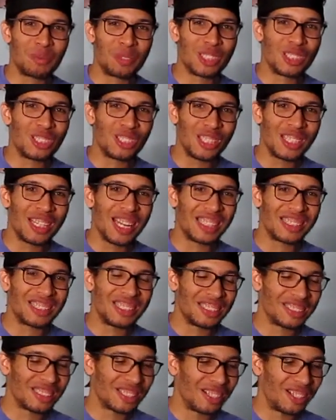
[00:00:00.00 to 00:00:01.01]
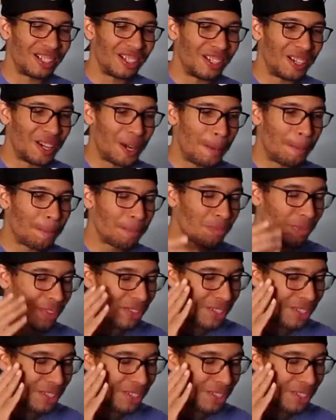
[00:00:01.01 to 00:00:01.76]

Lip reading: was looking at these other